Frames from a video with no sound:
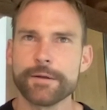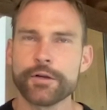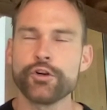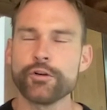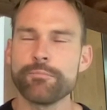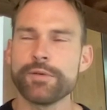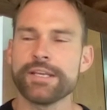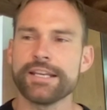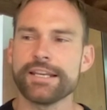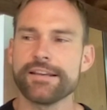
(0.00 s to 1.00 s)
could
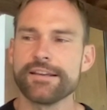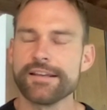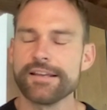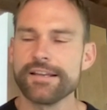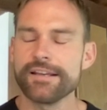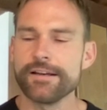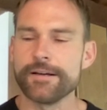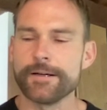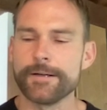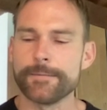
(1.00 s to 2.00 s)
be
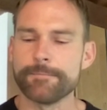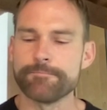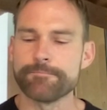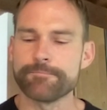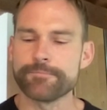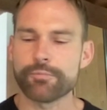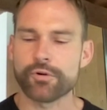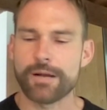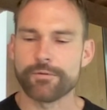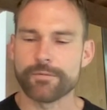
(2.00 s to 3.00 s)
a
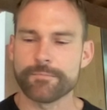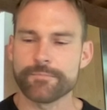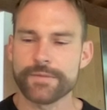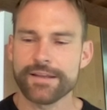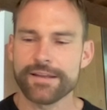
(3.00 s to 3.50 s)
problem,